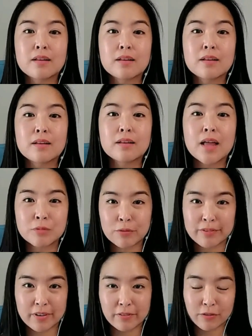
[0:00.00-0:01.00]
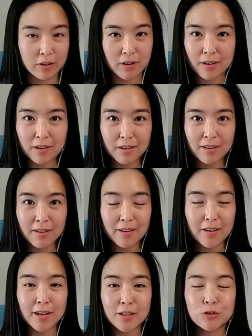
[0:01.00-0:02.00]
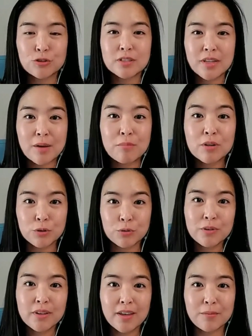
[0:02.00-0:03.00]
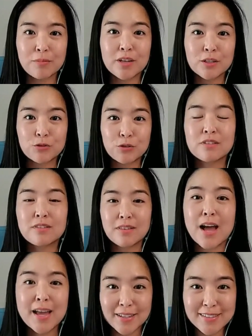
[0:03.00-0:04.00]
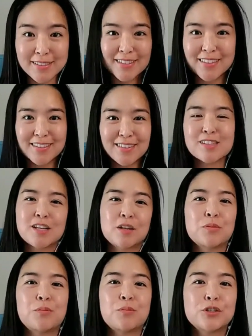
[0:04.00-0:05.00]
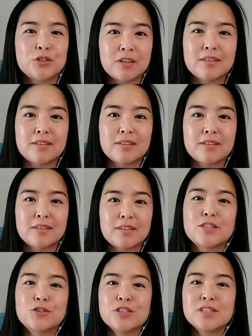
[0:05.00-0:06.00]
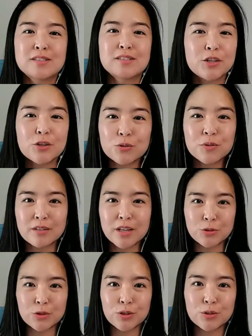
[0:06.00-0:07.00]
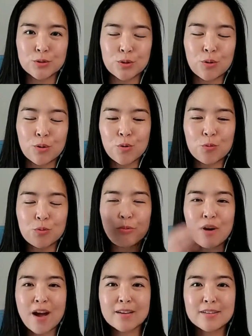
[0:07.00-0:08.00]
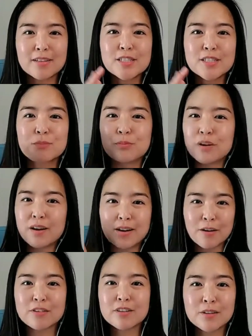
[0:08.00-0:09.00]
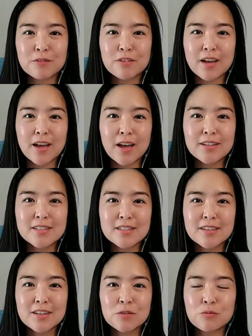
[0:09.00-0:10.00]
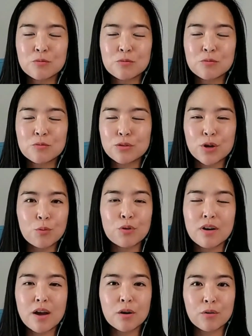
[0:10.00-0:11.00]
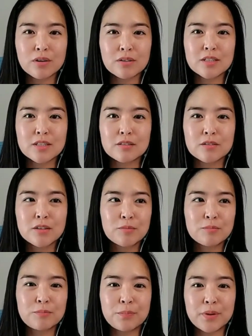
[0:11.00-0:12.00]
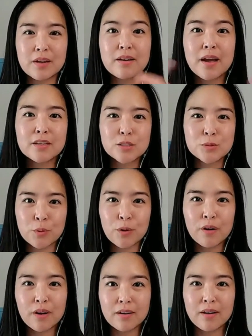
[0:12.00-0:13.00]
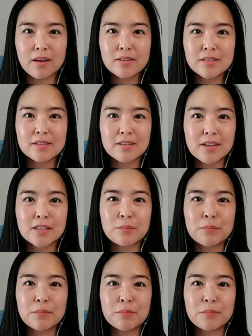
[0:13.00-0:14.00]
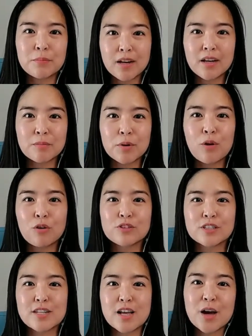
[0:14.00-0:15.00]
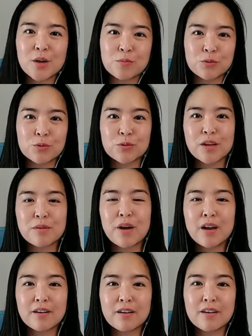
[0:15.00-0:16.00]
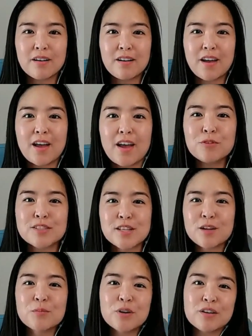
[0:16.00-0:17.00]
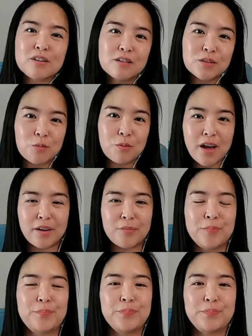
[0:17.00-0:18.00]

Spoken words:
I clapped for her. And she just kept on doing it because she liked the celebration. That's just human nature. So we practice, put in everything we get. We know we're not going to be an expert in it in the beginning, but over time we will get better and we celebrate along the way.